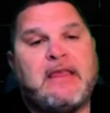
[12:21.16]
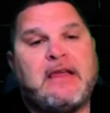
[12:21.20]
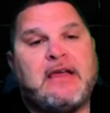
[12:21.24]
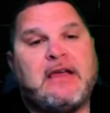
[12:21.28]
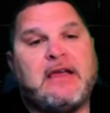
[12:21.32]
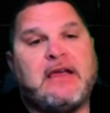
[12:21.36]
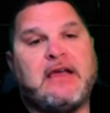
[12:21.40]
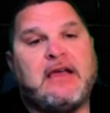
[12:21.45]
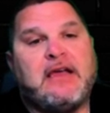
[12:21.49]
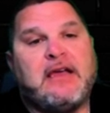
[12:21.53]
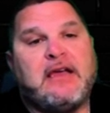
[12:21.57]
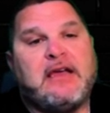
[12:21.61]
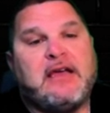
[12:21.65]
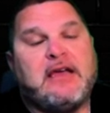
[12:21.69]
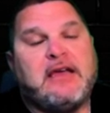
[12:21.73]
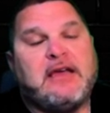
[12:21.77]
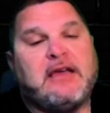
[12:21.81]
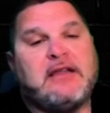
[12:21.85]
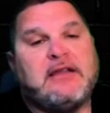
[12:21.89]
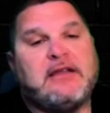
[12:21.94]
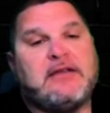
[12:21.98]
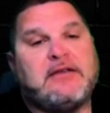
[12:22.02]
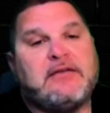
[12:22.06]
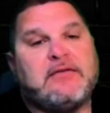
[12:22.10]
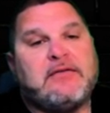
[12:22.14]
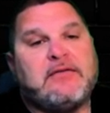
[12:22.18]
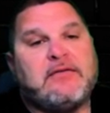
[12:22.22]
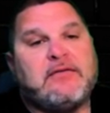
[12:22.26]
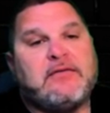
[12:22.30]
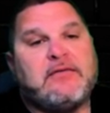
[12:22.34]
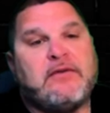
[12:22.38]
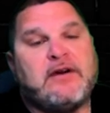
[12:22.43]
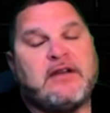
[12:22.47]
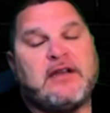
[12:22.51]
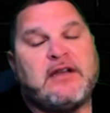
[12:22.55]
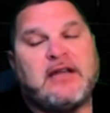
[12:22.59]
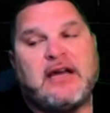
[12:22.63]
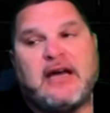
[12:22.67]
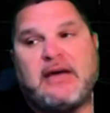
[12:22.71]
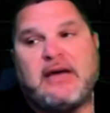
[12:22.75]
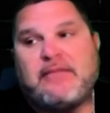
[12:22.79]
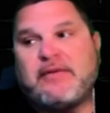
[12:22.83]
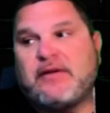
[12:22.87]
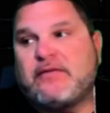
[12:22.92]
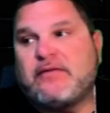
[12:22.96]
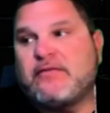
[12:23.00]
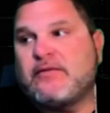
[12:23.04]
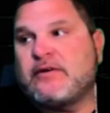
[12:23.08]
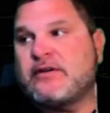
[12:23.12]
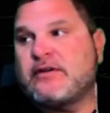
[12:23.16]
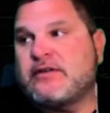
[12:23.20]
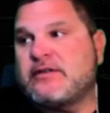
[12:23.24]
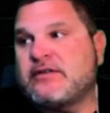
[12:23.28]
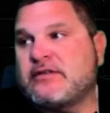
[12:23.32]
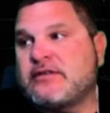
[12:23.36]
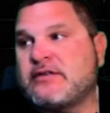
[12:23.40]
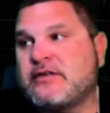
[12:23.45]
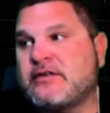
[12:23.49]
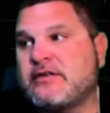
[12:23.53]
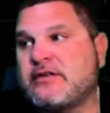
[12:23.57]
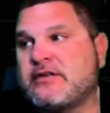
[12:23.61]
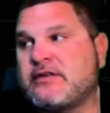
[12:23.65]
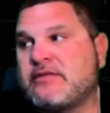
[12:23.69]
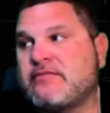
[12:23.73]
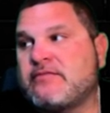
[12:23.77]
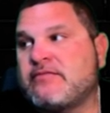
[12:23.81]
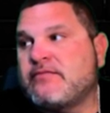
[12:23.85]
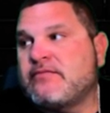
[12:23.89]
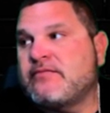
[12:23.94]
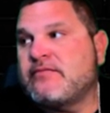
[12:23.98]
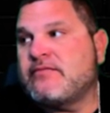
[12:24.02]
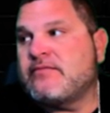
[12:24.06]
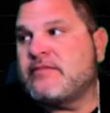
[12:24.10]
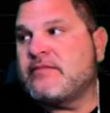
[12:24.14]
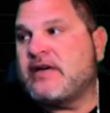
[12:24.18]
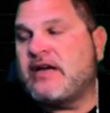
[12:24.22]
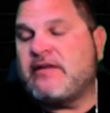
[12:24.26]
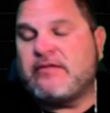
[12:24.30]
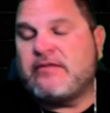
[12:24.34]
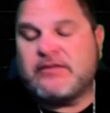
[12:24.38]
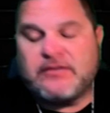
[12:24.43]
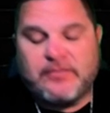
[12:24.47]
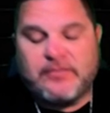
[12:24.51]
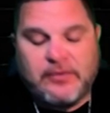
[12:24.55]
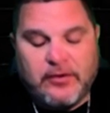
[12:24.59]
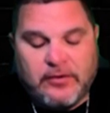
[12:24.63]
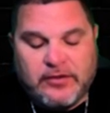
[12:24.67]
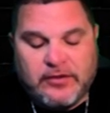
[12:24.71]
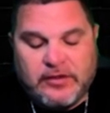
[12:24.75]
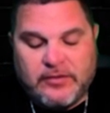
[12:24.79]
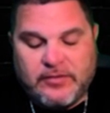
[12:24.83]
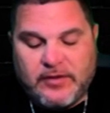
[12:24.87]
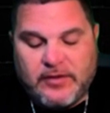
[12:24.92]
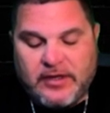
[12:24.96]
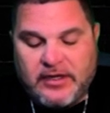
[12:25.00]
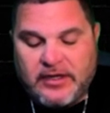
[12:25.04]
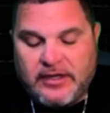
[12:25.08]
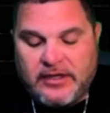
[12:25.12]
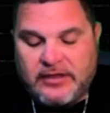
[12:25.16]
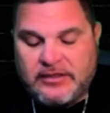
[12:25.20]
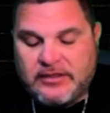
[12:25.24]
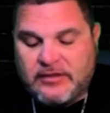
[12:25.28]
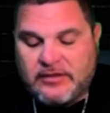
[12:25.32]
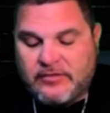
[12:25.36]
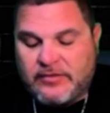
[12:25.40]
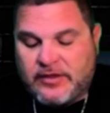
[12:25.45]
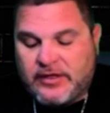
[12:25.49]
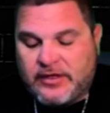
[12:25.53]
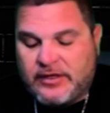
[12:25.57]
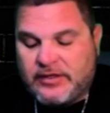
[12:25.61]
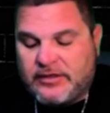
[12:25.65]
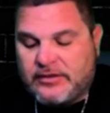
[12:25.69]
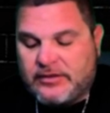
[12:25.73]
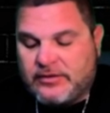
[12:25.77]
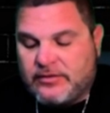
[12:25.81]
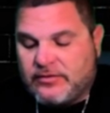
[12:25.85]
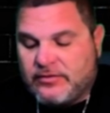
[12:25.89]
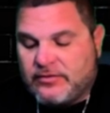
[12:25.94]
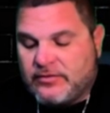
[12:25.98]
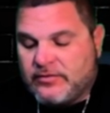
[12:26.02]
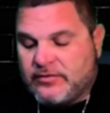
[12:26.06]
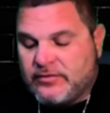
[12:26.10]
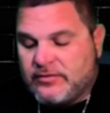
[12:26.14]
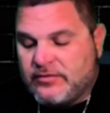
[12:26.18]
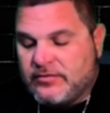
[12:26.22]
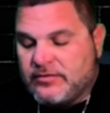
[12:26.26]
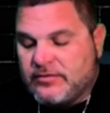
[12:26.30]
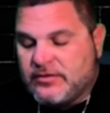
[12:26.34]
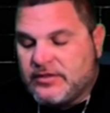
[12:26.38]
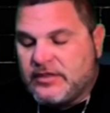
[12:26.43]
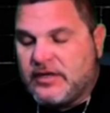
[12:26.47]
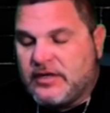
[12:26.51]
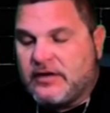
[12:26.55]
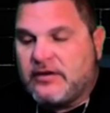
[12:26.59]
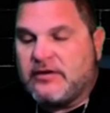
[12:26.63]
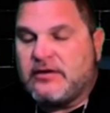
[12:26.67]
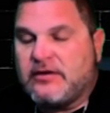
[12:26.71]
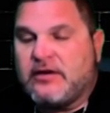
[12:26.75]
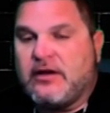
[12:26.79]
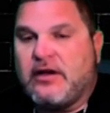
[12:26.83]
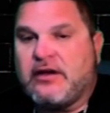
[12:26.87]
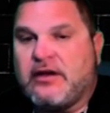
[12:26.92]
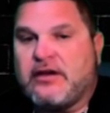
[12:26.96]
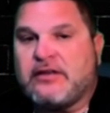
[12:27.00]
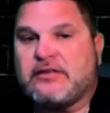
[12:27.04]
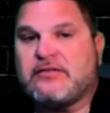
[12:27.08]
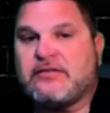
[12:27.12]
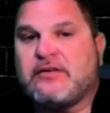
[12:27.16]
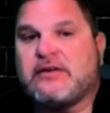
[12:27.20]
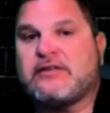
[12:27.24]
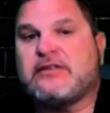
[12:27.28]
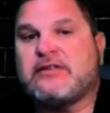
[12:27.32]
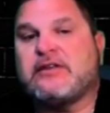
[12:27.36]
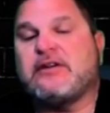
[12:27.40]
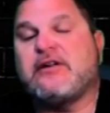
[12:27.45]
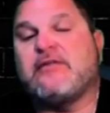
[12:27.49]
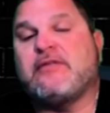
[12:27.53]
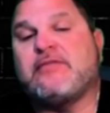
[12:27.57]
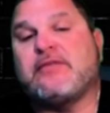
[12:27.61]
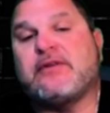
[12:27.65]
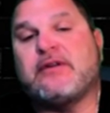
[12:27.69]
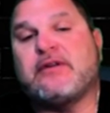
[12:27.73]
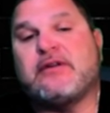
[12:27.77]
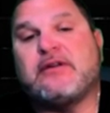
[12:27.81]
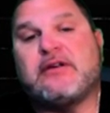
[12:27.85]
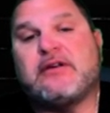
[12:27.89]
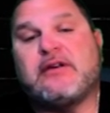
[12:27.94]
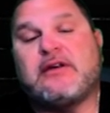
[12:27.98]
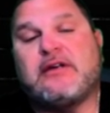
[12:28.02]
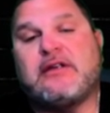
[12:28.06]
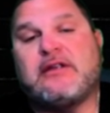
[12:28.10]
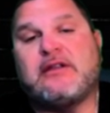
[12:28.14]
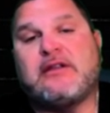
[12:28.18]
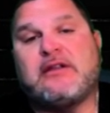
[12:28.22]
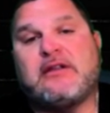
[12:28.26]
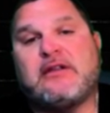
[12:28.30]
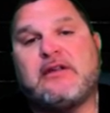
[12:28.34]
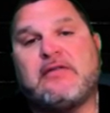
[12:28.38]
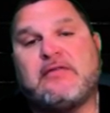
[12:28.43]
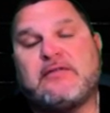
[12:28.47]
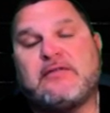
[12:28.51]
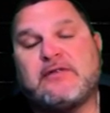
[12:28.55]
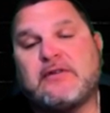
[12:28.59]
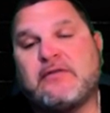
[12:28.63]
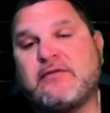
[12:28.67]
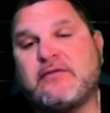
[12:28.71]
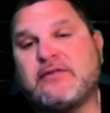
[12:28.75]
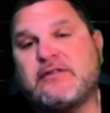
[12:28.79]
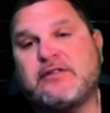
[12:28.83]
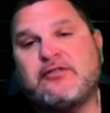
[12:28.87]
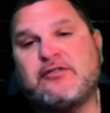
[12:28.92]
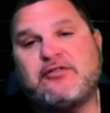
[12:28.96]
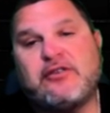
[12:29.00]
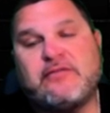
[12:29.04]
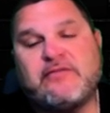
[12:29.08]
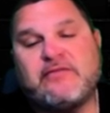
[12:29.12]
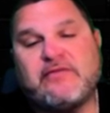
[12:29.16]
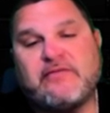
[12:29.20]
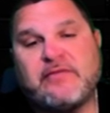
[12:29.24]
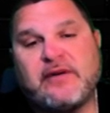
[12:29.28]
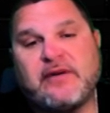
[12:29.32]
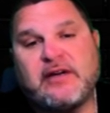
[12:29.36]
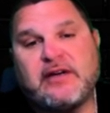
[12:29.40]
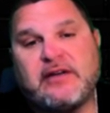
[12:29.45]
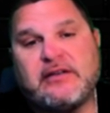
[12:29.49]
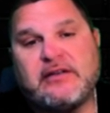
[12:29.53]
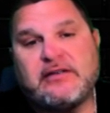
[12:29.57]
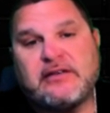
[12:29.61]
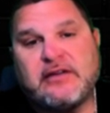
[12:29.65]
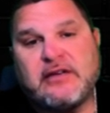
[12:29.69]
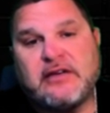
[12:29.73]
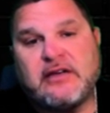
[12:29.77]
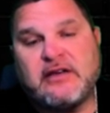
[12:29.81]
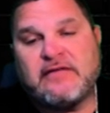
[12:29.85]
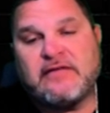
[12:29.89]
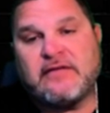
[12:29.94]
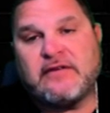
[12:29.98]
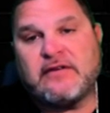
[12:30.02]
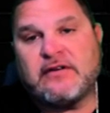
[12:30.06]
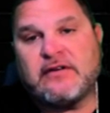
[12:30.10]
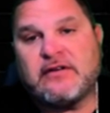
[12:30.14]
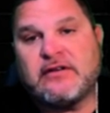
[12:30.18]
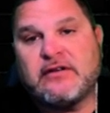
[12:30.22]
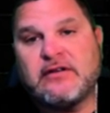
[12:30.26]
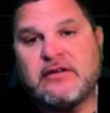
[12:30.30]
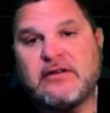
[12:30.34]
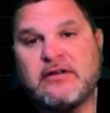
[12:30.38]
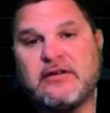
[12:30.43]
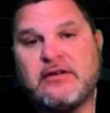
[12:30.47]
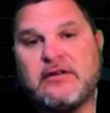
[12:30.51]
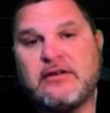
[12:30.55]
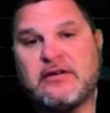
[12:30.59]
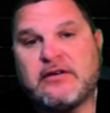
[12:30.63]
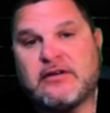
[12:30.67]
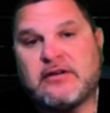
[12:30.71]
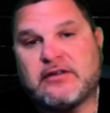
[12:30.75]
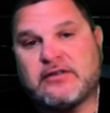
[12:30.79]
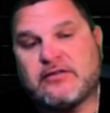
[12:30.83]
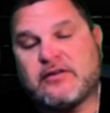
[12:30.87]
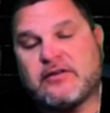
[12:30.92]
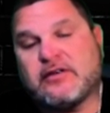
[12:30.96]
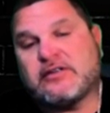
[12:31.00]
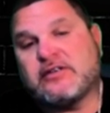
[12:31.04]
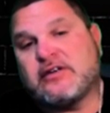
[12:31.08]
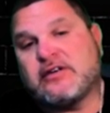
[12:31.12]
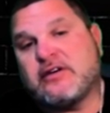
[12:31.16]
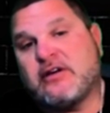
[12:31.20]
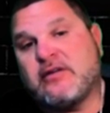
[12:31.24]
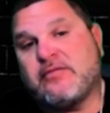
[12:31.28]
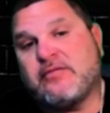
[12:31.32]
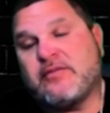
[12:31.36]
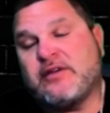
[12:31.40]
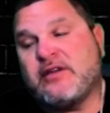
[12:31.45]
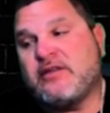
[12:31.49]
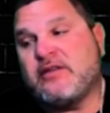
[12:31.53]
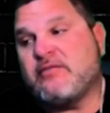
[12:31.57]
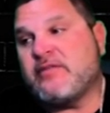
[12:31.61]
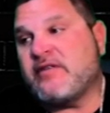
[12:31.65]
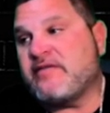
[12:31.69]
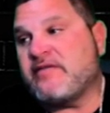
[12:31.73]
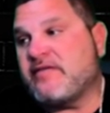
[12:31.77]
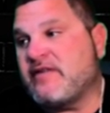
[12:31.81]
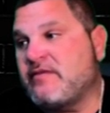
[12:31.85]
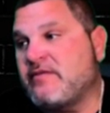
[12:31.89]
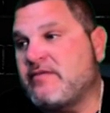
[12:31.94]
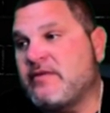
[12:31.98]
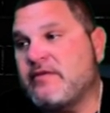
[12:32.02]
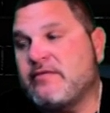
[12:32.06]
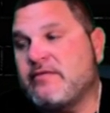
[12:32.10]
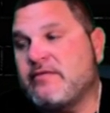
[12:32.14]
And what happened was I was approached by somebody to start a construction company. And it was always a dream of mine to have a construction company. My family